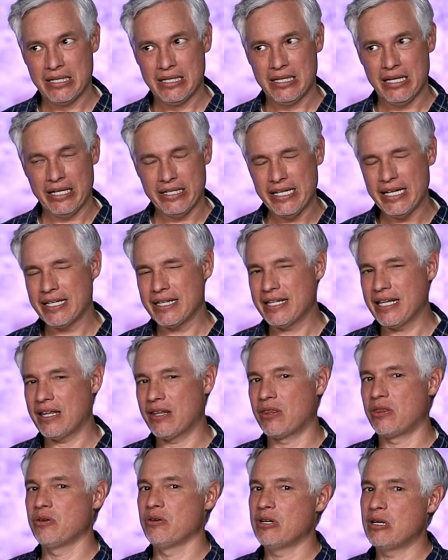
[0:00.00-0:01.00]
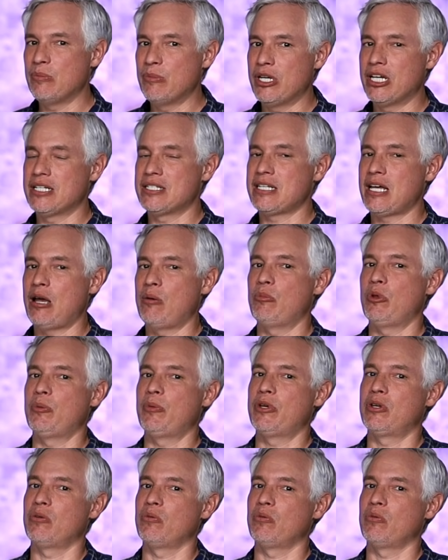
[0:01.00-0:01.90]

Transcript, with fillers: And yet, that 30 minute time limit